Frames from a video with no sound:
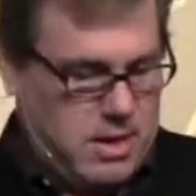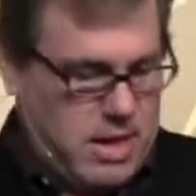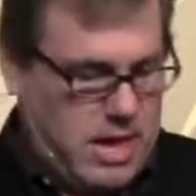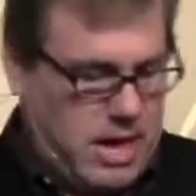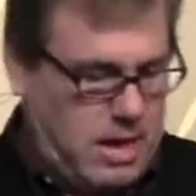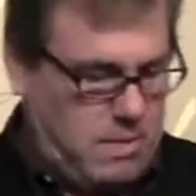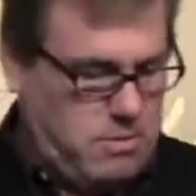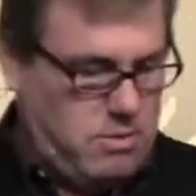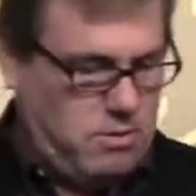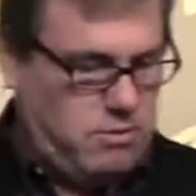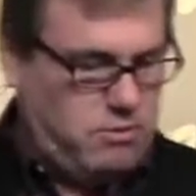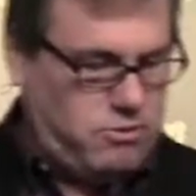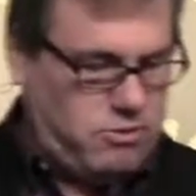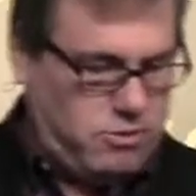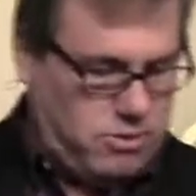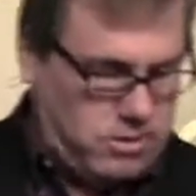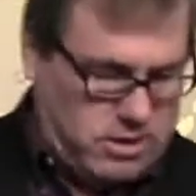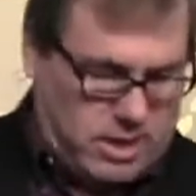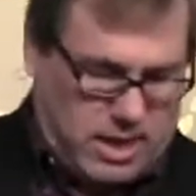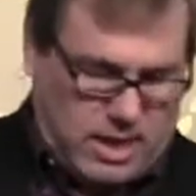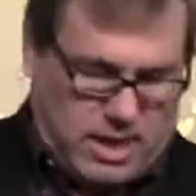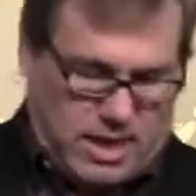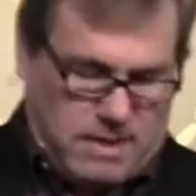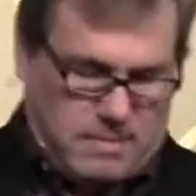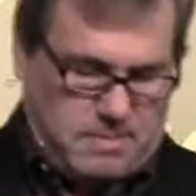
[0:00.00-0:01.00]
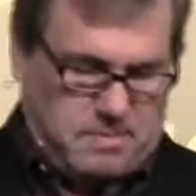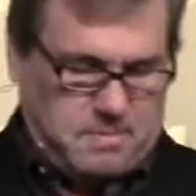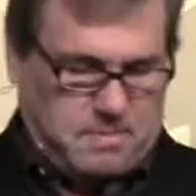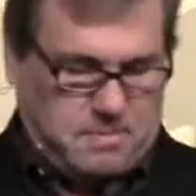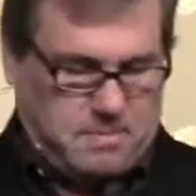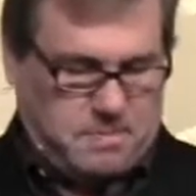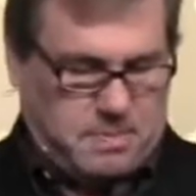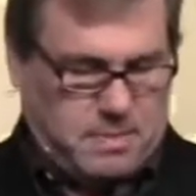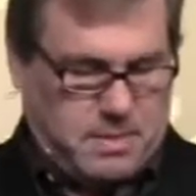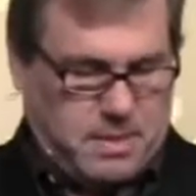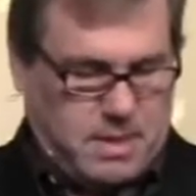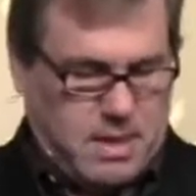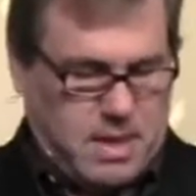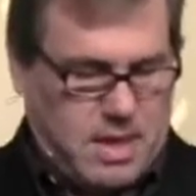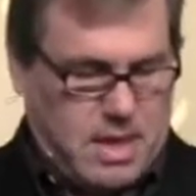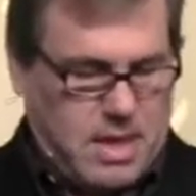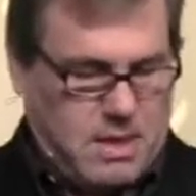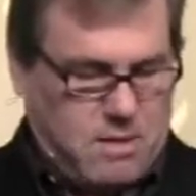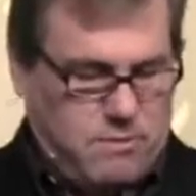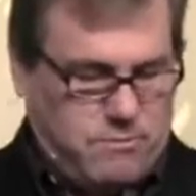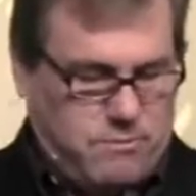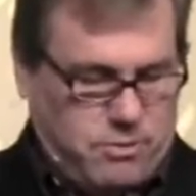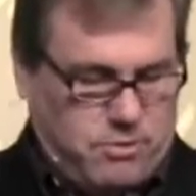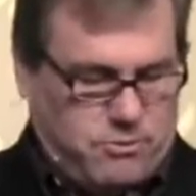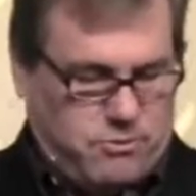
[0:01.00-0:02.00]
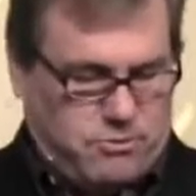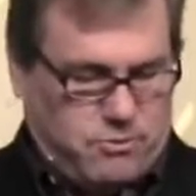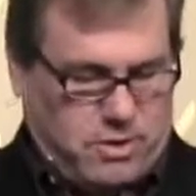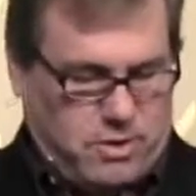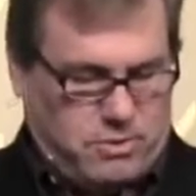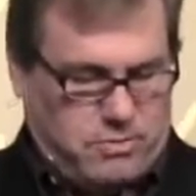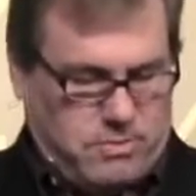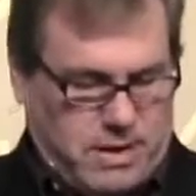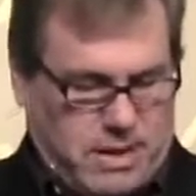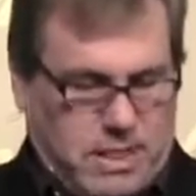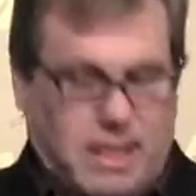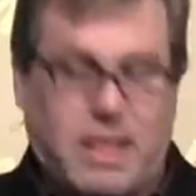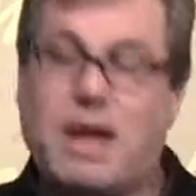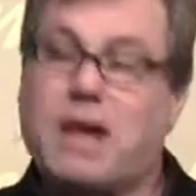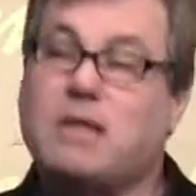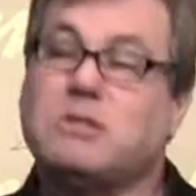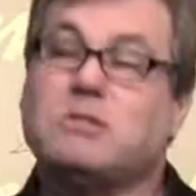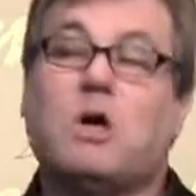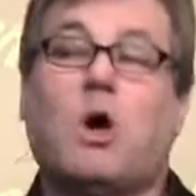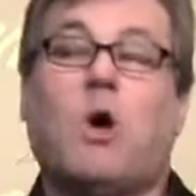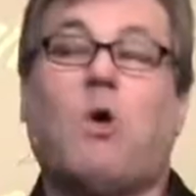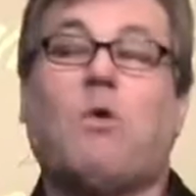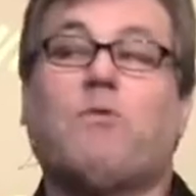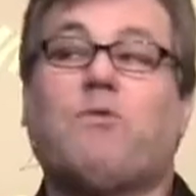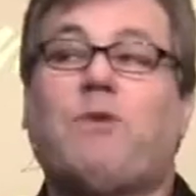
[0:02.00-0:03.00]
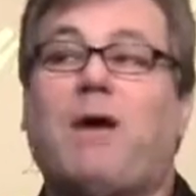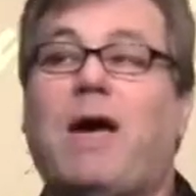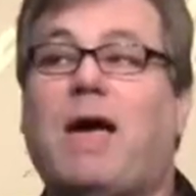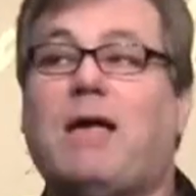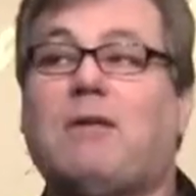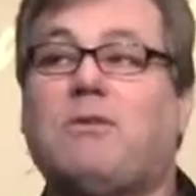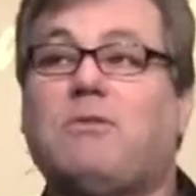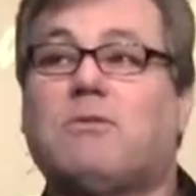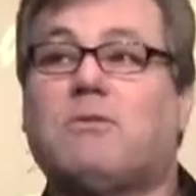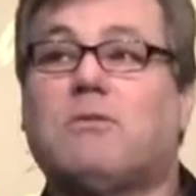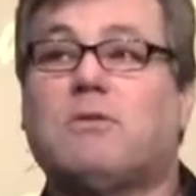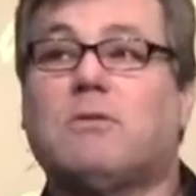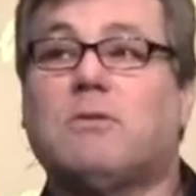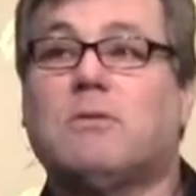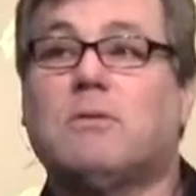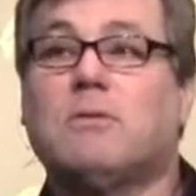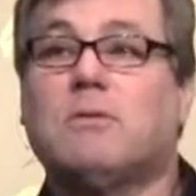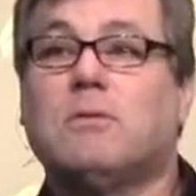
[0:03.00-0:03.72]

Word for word: Hebrews 10, verse 23 Let us hold fast